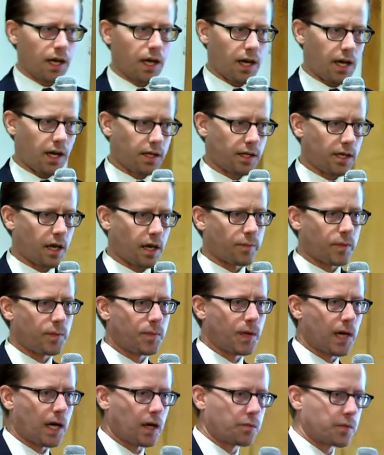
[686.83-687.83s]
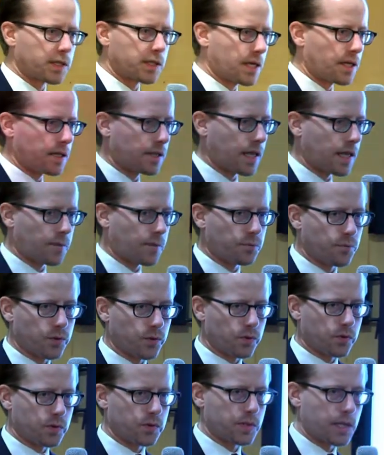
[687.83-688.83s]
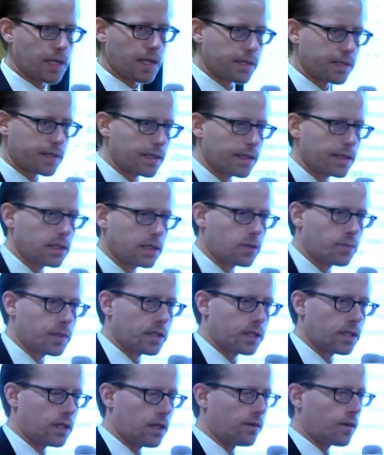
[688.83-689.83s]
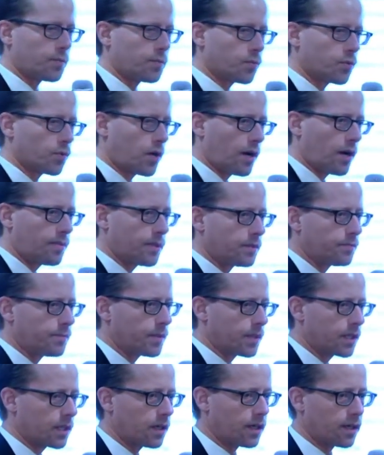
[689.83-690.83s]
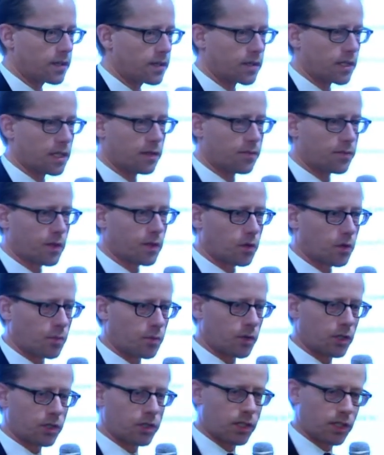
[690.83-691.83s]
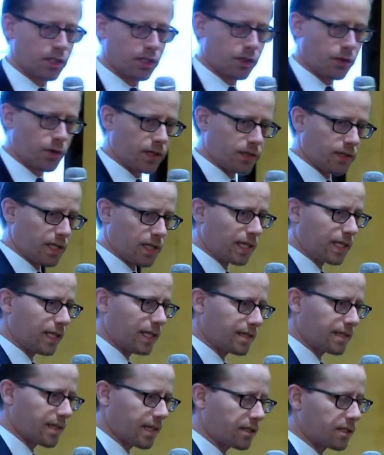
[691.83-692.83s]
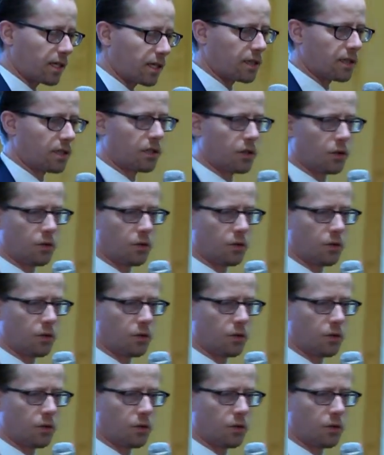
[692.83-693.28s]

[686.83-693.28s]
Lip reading: and not be bound. But then that presents a little bit of a problem, because if the corporation in the US then gets that data in the